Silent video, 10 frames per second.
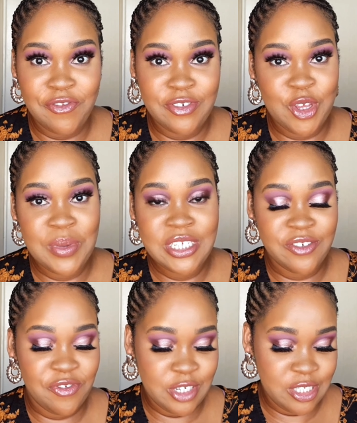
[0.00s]
so much
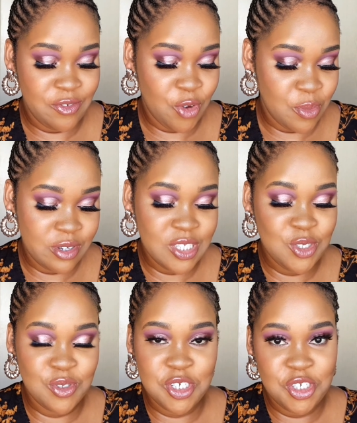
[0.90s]
first and foremost
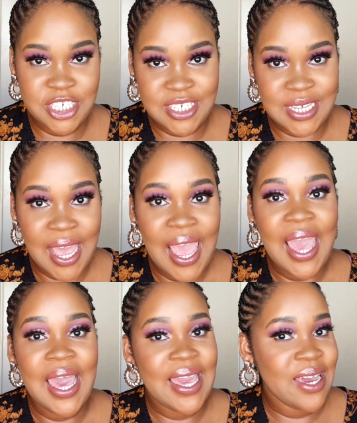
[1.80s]
to Catrice
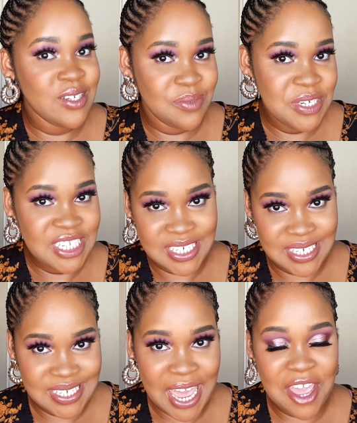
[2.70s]
Cosmetics
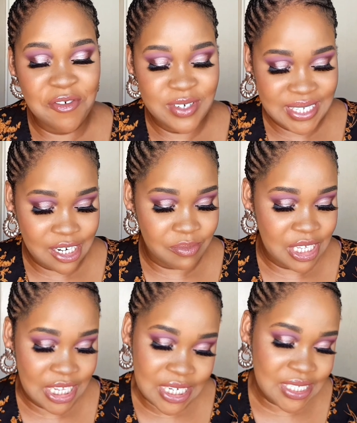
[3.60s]
SA for sending me
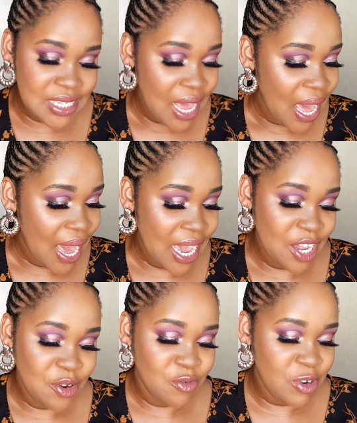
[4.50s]
this.
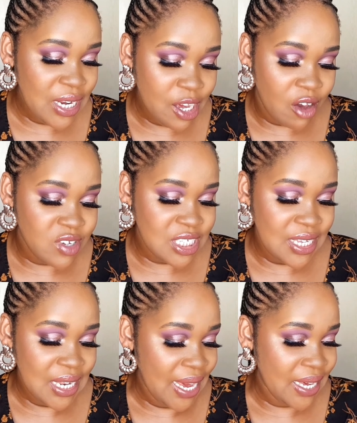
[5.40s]
I really
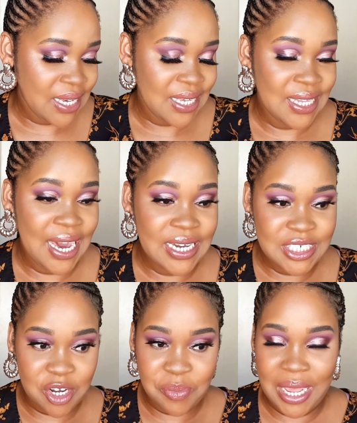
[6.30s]
obviously like the
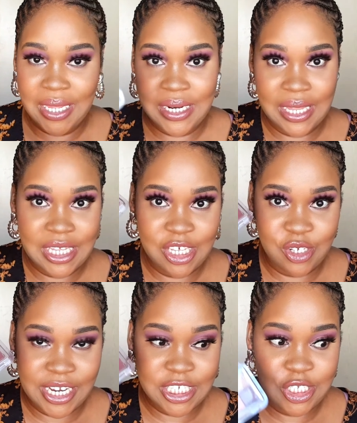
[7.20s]
eyeshadow palette, and I think you
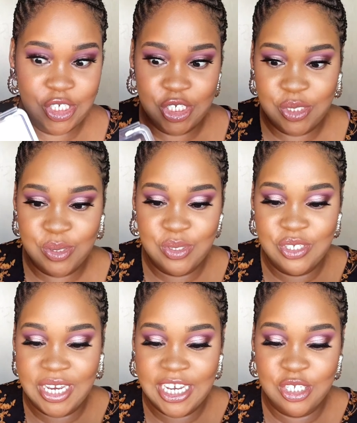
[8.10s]
guys
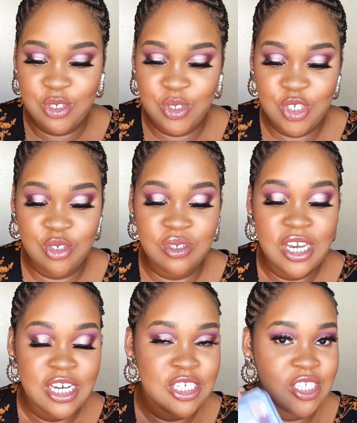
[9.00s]
do too,
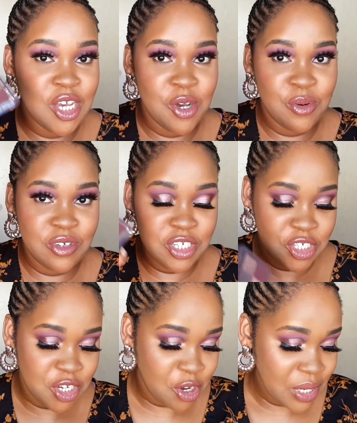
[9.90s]
so you
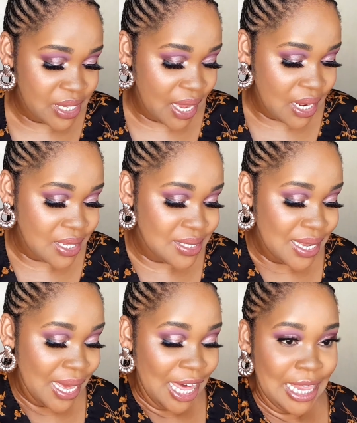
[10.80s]
should go and get it.
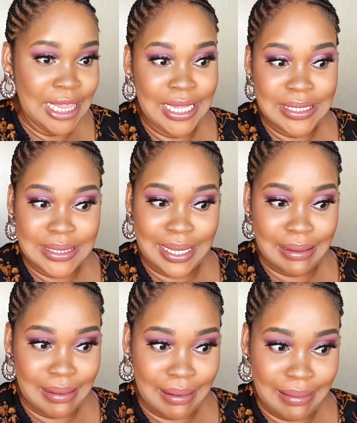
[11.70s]
This
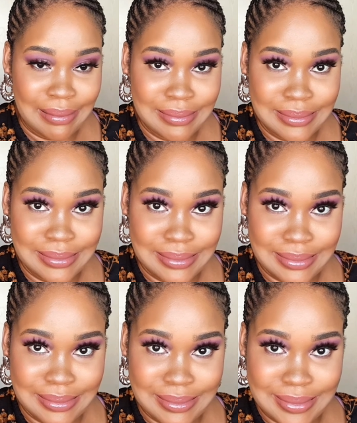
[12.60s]

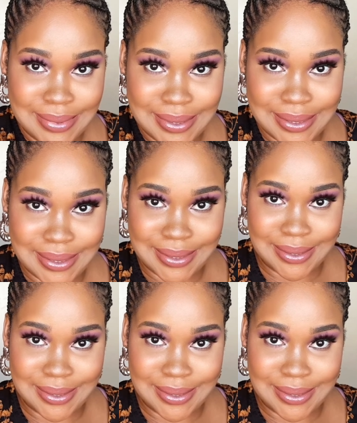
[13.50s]
gloss,